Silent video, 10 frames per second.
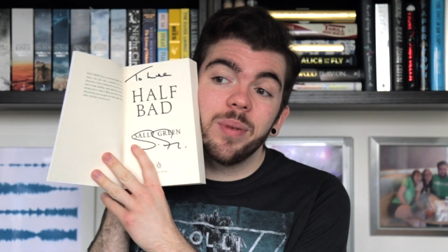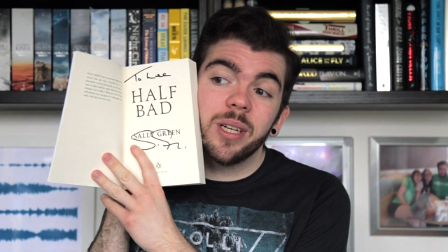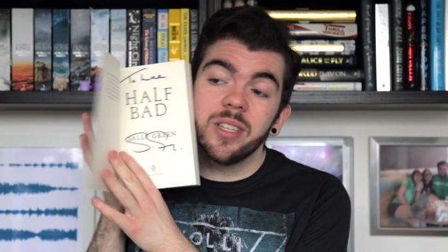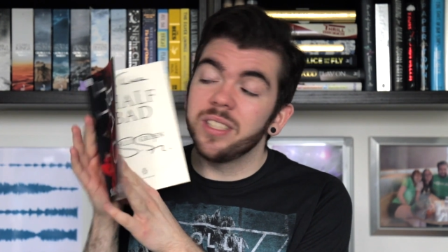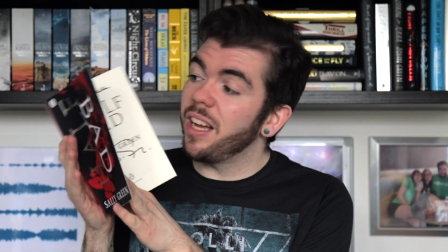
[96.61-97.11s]

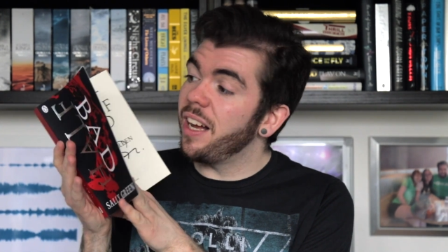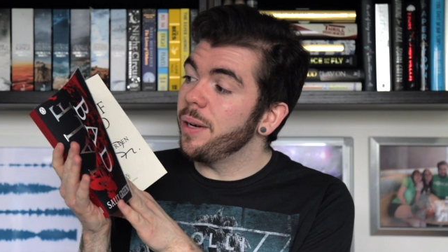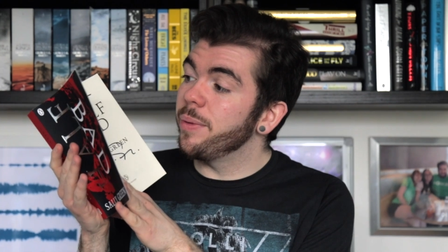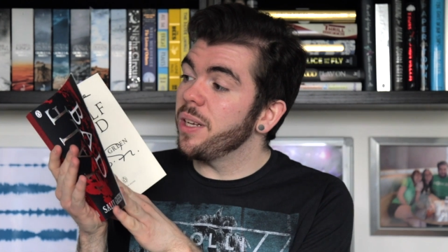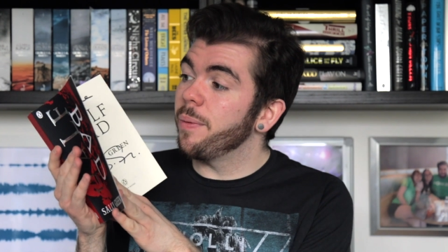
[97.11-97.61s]
because
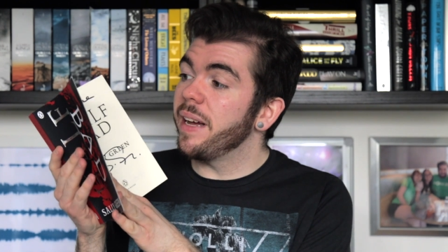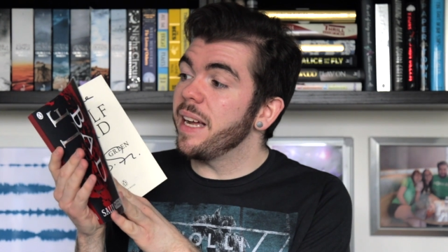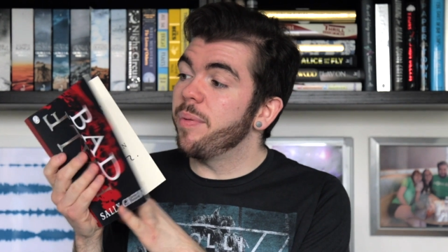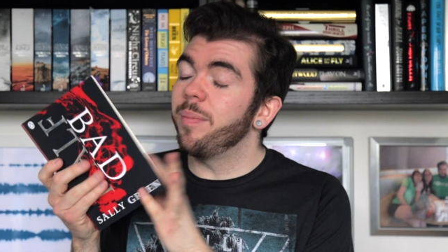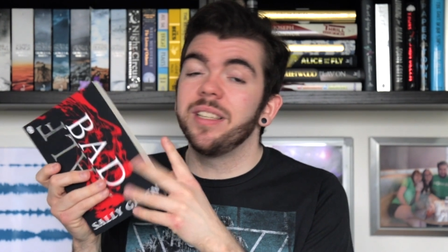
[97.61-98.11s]
I was
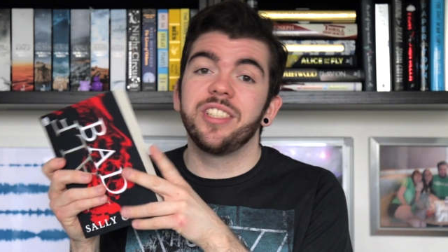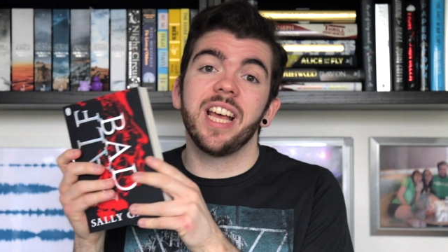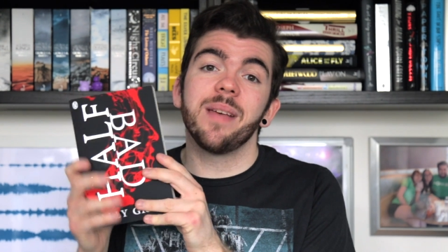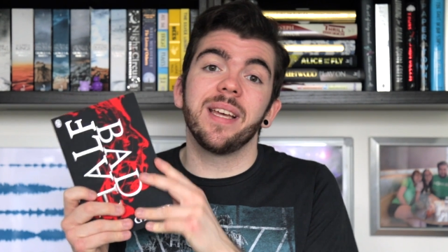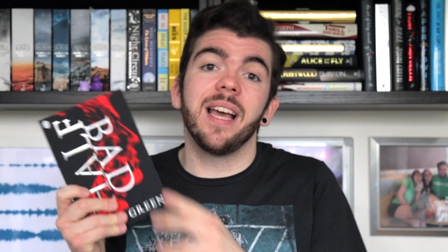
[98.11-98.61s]
away, but
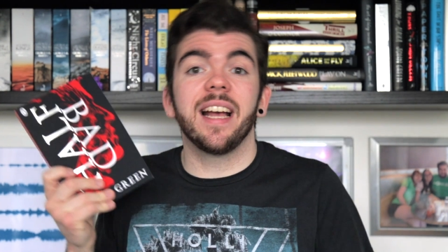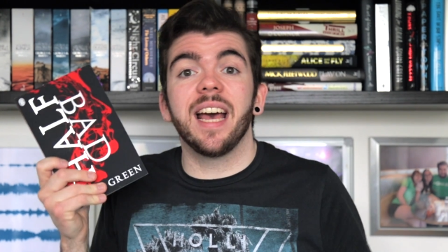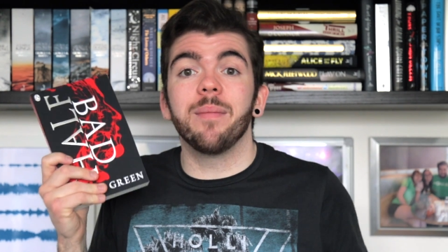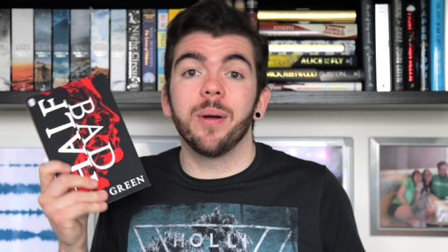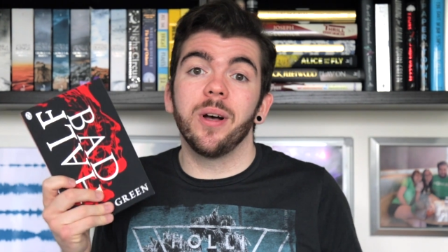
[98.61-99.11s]
Jamie,
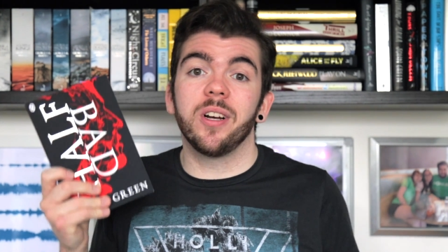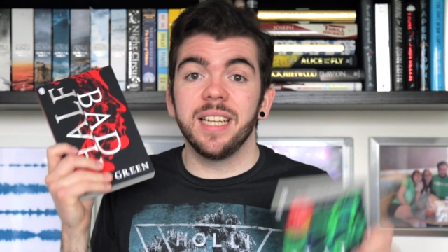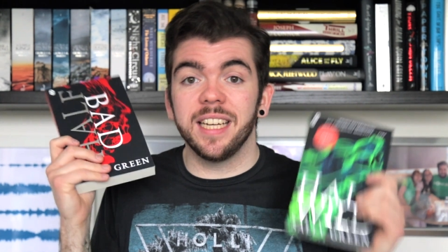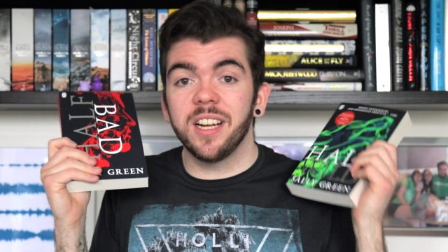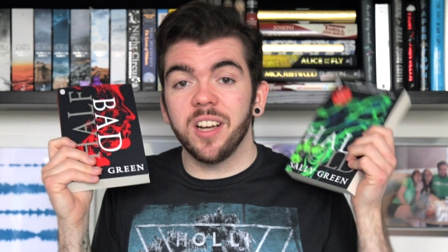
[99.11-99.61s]
again, my work
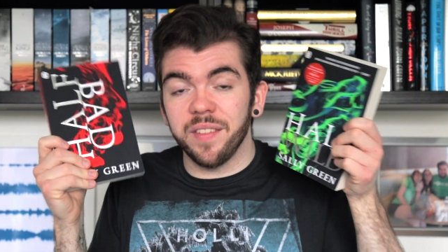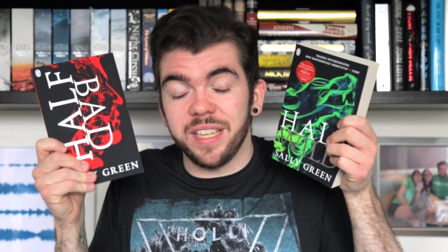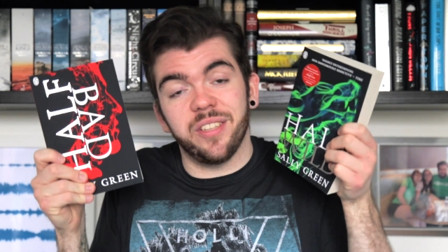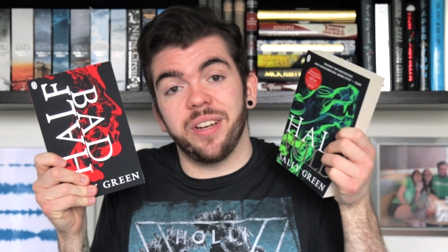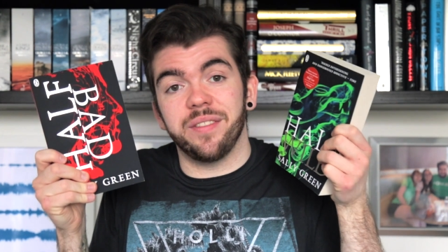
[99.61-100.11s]
colleague, got
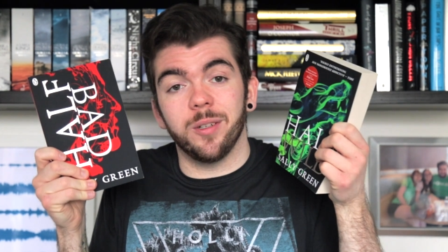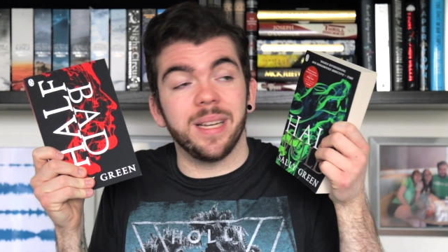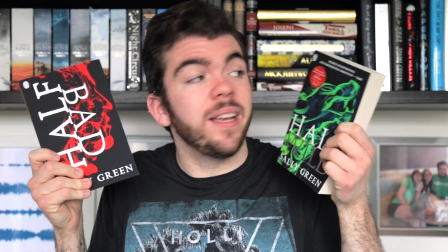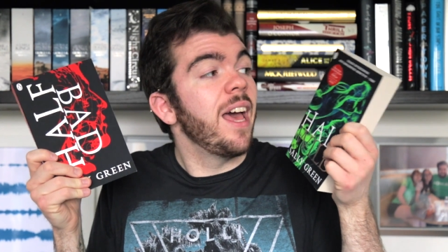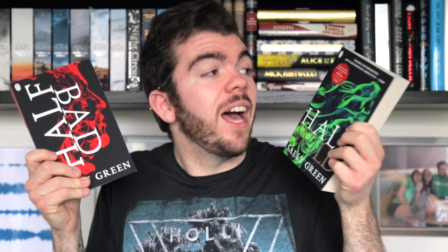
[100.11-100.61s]
these signed for me,